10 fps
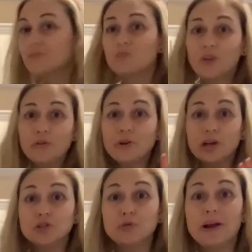I've got our
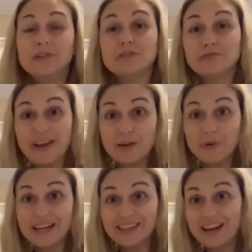2 pounds of fake
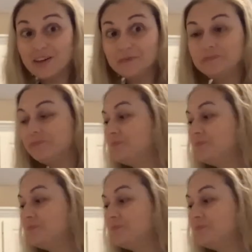meat in there.